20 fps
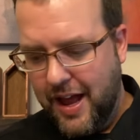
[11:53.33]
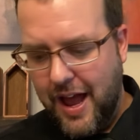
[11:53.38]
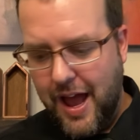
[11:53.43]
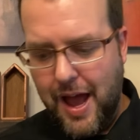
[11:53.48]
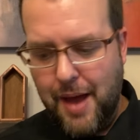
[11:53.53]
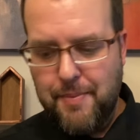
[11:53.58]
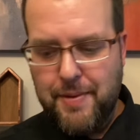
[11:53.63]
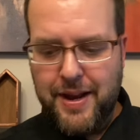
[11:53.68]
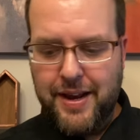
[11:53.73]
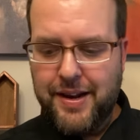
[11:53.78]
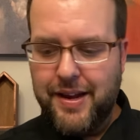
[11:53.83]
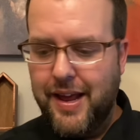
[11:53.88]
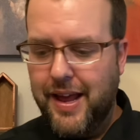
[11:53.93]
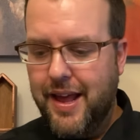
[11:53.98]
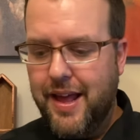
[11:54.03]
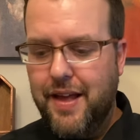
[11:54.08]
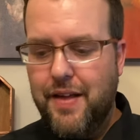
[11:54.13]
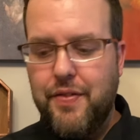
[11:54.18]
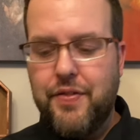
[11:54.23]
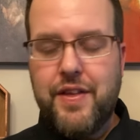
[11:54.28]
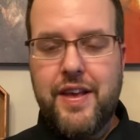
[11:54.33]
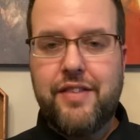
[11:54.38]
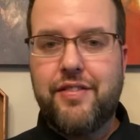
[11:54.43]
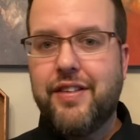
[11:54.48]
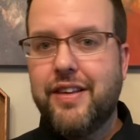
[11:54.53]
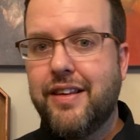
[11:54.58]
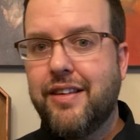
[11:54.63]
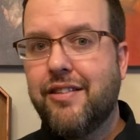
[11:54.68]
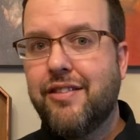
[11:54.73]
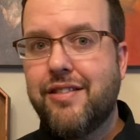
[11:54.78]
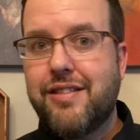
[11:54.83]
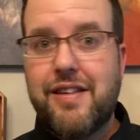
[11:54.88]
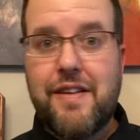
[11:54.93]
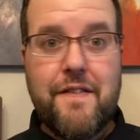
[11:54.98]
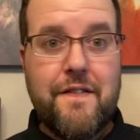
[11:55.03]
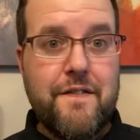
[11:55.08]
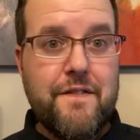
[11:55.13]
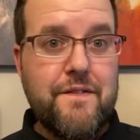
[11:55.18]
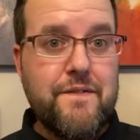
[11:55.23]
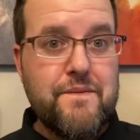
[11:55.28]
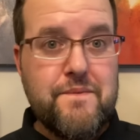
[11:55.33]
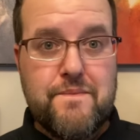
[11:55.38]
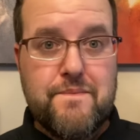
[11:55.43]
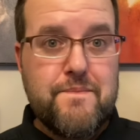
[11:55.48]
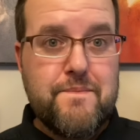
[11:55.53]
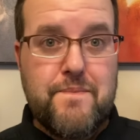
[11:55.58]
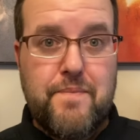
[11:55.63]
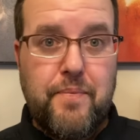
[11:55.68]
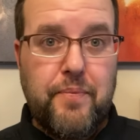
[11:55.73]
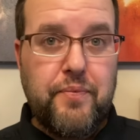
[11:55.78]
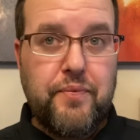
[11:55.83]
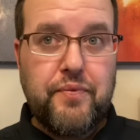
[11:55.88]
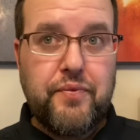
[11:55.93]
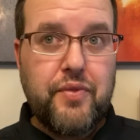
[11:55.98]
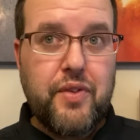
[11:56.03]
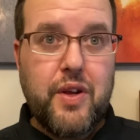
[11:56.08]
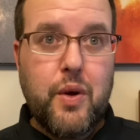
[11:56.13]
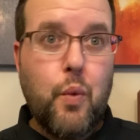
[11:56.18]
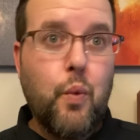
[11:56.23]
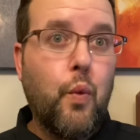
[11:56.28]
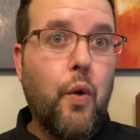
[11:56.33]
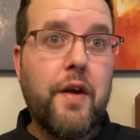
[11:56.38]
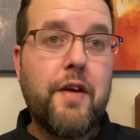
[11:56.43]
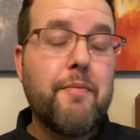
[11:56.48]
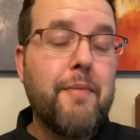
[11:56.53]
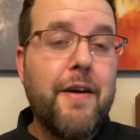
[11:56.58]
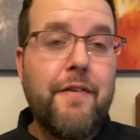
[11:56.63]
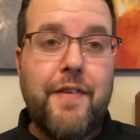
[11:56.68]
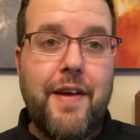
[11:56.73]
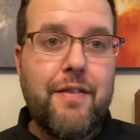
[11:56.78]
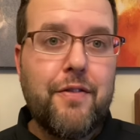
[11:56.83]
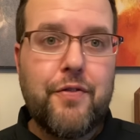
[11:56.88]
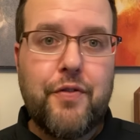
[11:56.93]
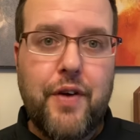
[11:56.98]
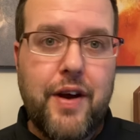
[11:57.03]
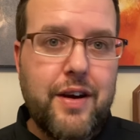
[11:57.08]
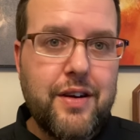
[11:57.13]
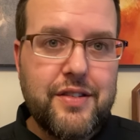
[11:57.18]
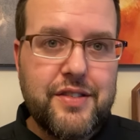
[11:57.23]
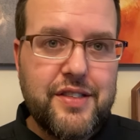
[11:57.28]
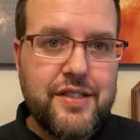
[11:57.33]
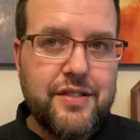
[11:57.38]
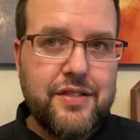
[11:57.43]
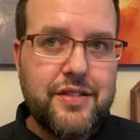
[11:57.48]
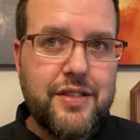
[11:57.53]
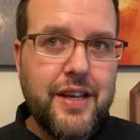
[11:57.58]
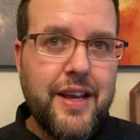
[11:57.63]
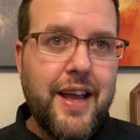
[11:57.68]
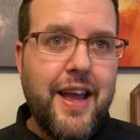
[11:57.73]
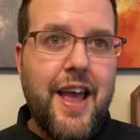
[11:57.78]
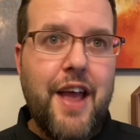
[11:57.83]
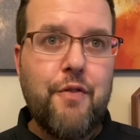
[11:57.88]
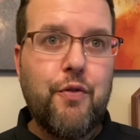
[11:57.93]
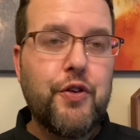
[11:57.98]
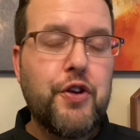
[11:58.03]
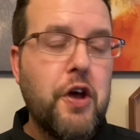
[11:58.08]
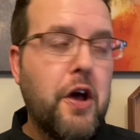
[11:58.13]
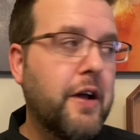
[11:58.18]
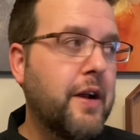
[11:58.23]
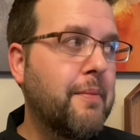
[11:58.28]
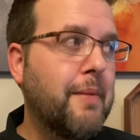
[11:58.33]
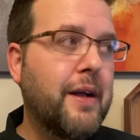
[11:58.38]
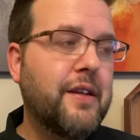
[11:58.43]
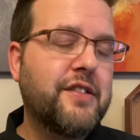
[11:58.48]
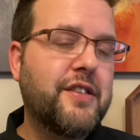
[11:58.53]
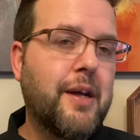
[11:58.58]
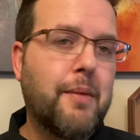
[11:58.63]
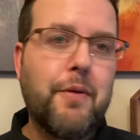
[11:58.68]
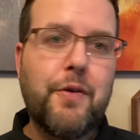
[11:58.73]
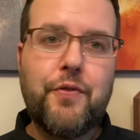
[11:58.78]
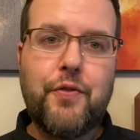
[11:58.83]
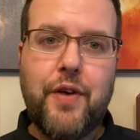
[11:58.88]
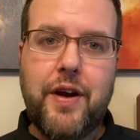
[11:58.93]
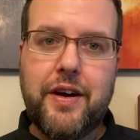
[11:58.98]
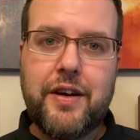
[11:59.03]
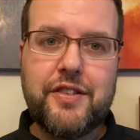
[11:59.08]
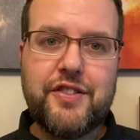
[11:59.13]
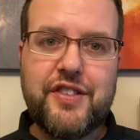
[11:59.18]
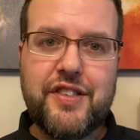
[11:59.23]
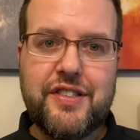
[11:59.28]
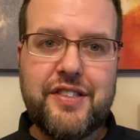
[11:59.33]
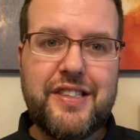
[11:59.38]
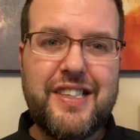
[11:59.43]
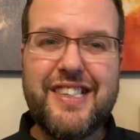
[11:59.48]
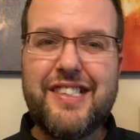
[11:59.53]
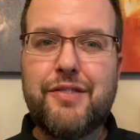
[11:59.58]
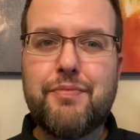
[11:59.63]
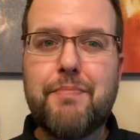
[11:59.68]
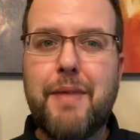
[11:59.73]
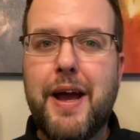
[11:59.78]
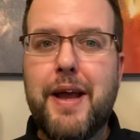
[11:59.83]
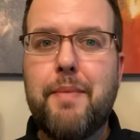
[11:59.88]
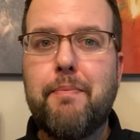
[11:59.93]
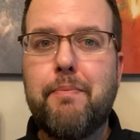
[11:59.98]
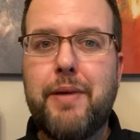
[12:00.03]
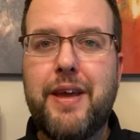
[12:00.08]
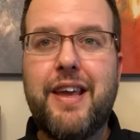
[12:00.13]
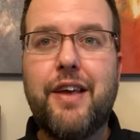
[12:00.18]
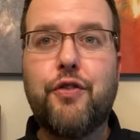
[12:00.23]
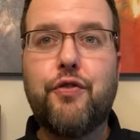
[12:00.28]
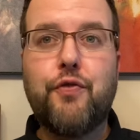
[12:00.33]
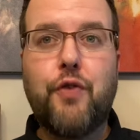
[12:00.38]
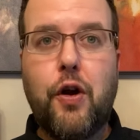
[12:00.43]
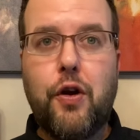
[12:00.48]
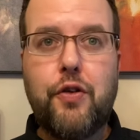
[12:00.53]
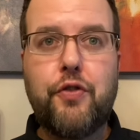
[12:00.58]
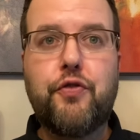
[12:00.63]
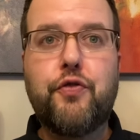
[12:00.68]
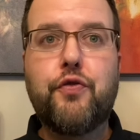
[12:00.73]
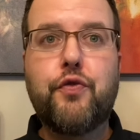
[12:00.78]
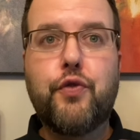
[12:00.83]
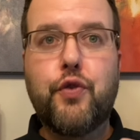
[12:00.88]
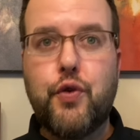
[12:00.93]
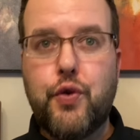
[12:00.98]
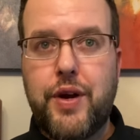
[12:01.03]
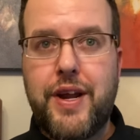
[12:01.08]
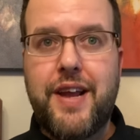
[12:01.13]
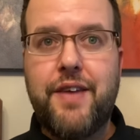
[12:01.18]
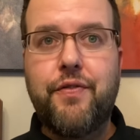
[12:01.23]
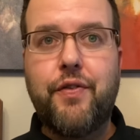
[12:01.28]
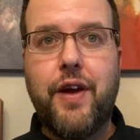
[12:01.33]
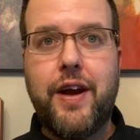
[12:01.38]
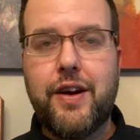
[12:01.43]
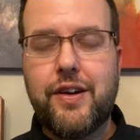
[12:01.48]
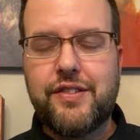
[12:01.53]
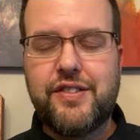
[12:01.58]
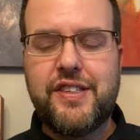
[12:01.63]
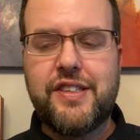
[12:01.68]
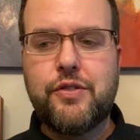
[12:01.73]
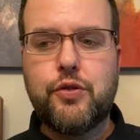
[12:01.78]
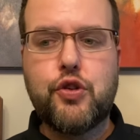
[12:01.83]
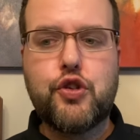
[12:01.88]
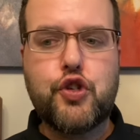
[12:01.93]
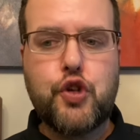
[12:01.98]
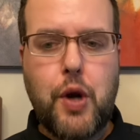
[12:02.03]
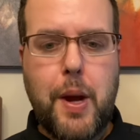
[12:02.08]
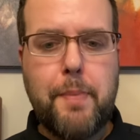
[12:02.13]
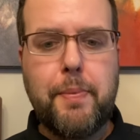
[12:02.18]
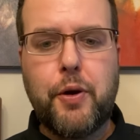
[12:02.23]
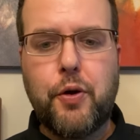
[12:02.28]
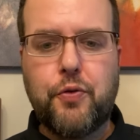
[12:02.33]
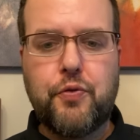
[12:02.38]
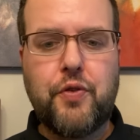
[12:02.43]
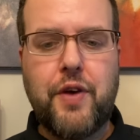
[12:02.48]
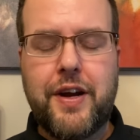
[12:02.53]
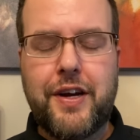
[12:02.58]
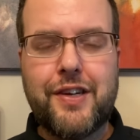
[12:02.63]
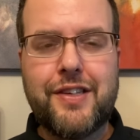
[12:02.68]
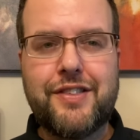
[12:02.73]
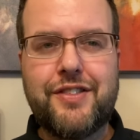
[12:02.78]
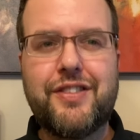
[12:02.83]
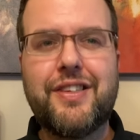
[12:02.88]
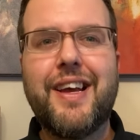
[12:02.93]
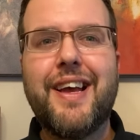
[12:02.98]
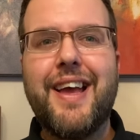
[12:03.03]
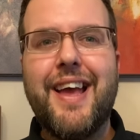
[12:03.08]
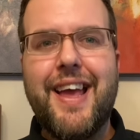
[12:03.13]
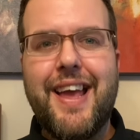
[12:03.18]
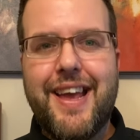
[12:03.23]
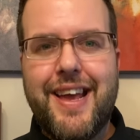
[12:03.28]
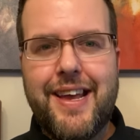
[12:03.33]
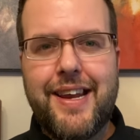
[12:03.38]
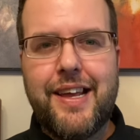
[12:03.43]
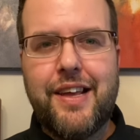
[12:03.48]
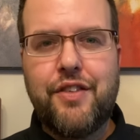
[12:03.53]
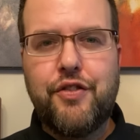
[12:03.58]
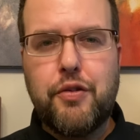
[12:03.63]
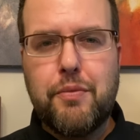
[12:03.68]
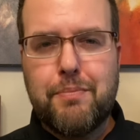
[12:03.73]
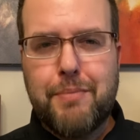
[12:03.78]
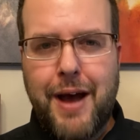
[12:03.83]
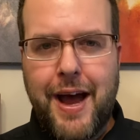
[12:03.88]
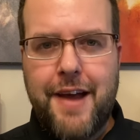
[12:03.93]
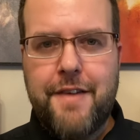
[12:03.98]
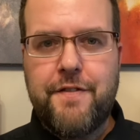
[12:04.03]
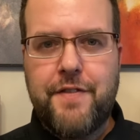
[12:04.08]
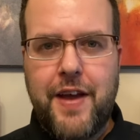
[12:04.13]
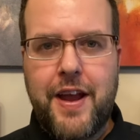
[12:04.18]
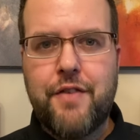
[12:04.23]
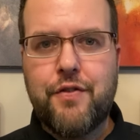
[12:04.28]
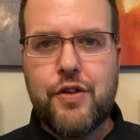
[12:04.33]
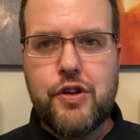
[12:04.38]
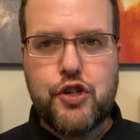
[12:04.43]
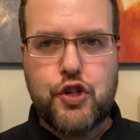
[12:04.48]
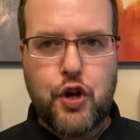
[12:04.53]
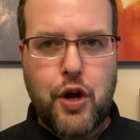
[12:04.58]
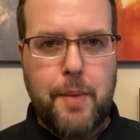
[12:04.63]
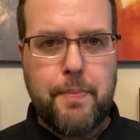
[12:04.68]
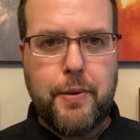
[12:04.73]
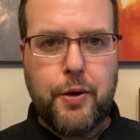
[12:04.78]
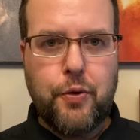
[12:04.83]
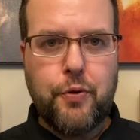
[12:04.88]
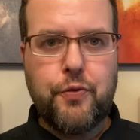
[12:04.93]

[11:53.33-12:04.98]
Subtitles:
I mean, this is one of my favorite fragrances. If we're talking about summer fragrances, this might be, as far as fruity fragrances or tropical fragrance, it is my favorite tropical